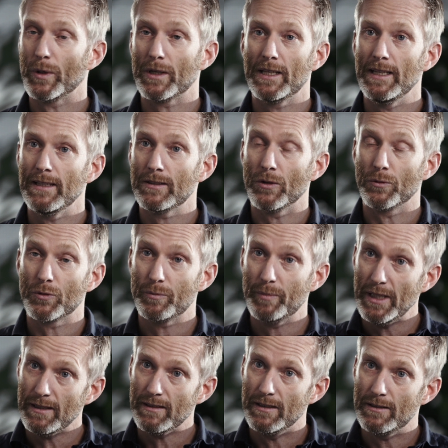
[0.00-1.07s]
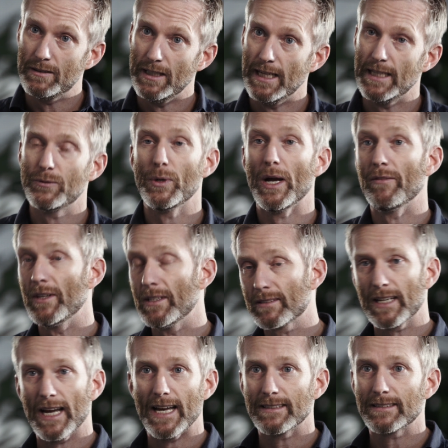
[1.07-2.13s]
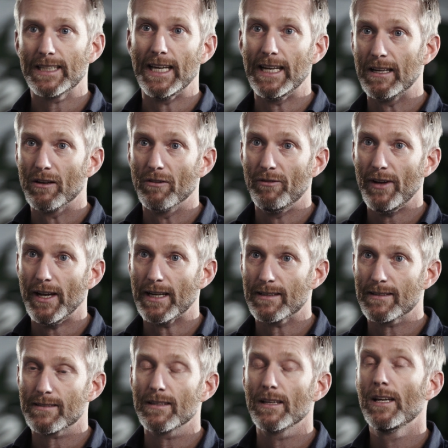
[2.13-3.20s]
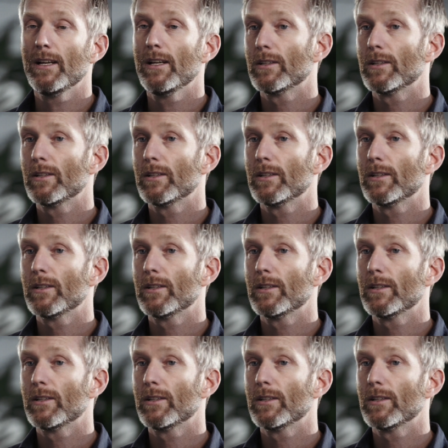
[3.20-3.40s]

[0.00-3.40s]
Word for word: when keystone species change, we have these cascading effects.